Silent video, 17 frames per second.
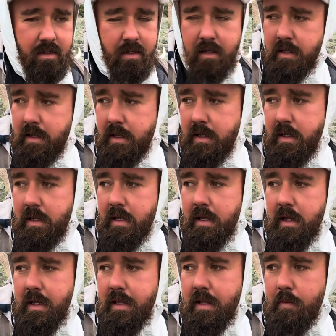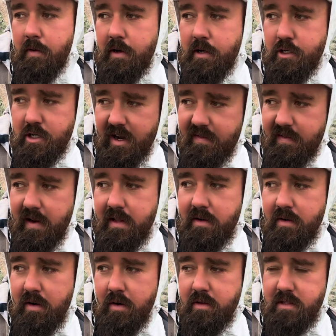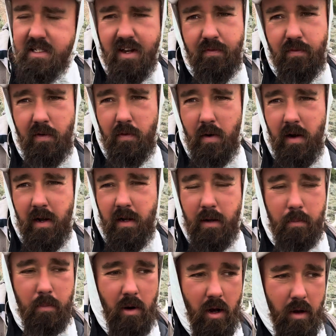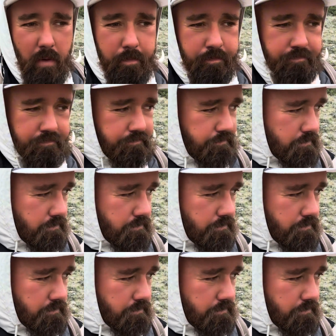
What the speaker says: and then we're gonna drive down the road, see if we run into Mom,